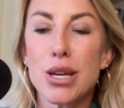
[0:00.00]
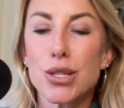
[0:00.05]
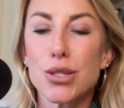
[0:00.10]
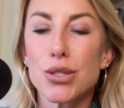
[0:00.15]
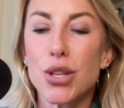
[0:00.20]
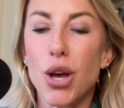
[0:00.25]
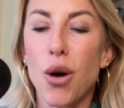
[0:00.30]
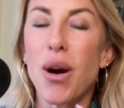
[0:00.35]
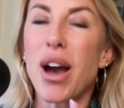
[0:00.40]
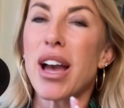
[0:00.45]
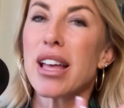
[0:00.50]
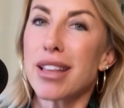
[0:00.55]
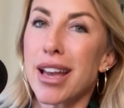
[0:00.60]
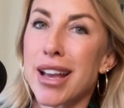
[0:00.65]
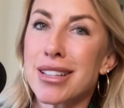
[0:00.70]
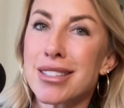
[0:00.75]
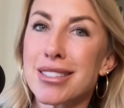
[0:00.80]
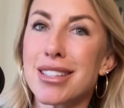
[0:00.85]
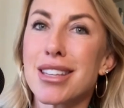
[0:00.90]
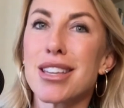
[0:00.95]
So I
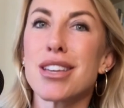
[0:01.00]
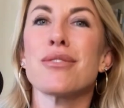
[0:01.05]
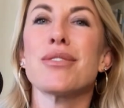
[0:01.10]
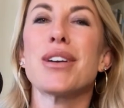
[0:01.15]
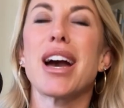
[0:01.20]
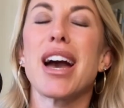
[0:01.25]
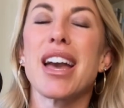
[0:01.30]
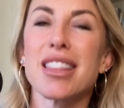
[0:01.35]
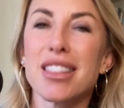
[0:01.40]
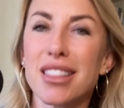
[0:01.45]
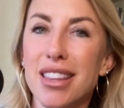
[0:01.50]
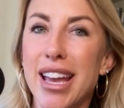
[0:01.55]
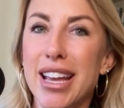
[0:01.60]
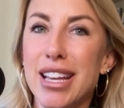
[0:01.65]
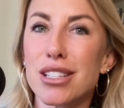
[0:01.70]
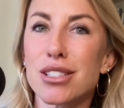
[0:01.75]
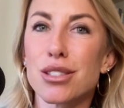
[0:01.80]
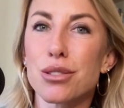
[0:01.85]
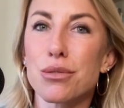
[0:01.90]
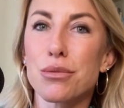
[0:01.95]
like Steve. I like
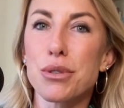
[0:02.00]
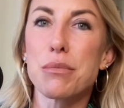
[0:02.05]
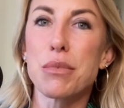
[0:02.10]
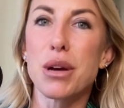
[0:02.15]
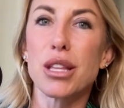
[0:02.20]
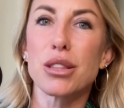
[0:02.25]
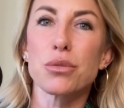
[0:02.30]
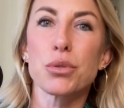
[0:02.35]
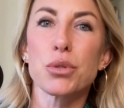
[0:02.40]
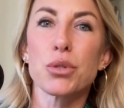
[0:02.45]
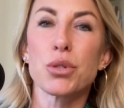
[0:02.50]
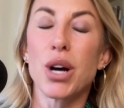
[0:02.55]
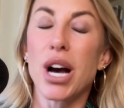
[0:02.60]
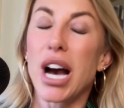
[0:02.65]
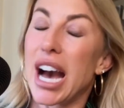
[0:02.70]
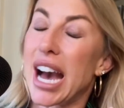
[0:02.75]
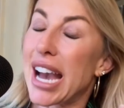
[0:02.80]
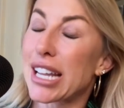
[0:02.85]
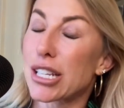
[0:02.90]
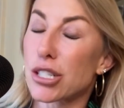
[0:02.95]
his 3-month rule.
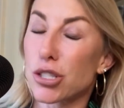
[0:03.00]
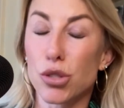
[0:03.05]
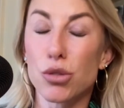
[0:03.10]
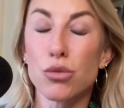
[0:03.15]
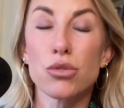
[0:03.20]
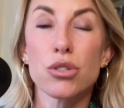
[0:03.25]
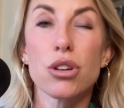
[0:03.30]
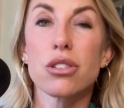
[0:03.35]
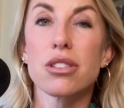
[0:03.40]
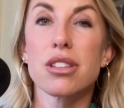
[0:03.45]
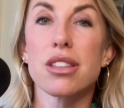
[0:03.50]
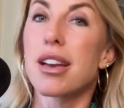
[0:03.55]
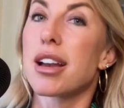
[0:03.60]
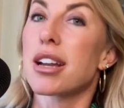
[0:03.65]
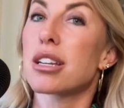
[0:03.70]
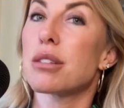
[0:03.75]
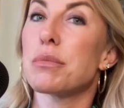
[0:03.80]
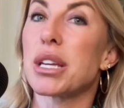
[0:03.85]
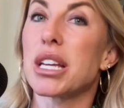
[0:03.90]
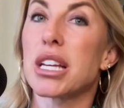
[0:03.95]
I do know
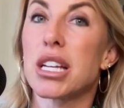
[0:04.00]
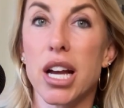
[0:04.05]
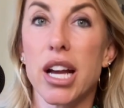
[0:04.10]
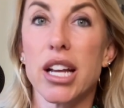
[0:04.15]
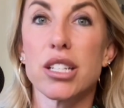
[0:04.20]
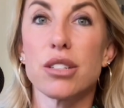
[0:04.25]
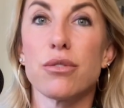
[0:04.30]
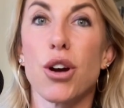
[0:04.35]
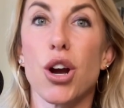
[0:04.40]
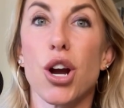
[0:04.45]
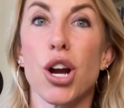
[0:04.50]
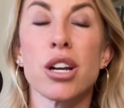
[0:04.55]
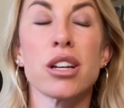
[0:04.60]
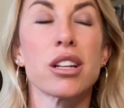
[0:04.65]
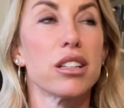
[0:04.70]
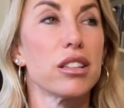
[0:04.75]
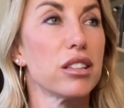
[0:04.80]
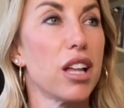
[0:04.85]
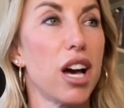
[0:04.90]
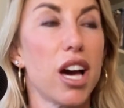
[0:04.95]
that can be kind of hard.
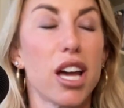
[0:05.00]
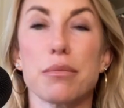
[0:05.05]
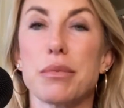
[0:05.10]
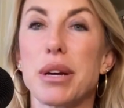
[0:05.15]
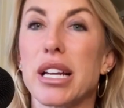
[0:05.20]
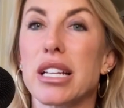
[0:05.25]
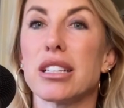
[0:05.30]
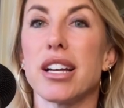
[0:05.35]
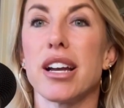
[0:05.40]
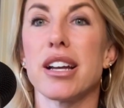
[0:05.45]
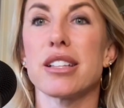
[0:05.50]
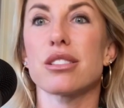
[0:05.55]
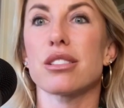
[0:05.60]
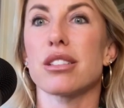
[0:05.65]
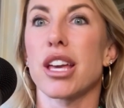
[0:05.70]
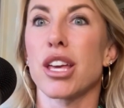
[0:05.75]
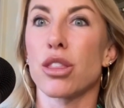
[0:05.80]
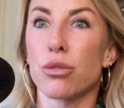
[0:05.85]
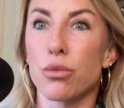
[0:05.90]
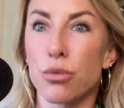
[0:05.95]
A lot of my clients are
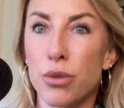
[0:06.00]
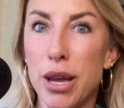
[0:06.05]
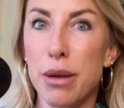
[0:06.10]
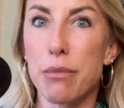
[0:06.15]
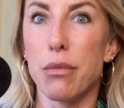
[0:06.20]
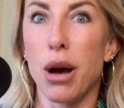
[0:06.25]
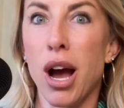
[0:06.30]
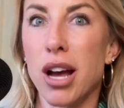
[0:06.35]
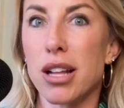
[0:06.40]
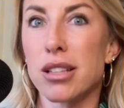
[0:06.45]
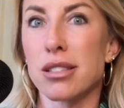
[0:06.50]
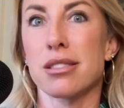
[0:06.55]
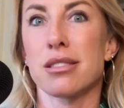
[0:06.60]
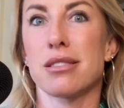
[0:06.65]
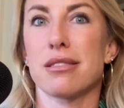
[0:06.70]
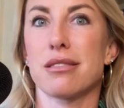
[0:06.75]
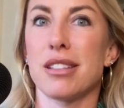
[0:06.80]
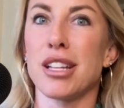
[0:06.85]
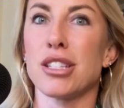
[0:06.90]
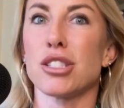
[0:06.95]
like, 3
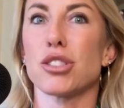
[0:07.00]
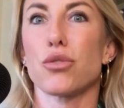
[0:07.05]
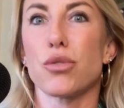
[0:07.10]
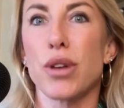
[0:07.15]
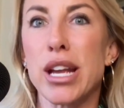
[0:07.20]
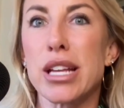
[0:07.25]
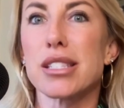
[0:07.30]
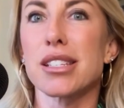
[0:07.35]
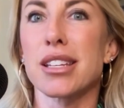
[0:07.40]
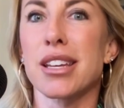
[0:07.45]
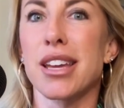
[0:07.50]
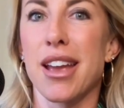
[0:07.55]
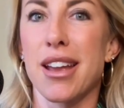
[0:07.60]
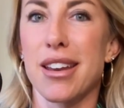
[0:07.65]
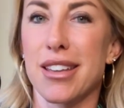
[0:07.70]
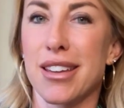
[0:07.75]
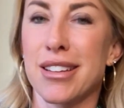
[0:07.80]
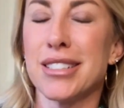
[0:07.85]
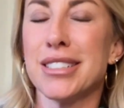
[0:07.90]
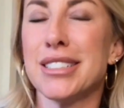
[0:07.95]
months? That's crazy,
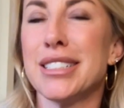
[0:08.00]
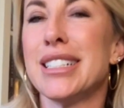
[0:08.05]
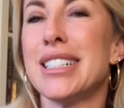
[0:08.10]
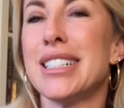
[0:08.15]
Katy.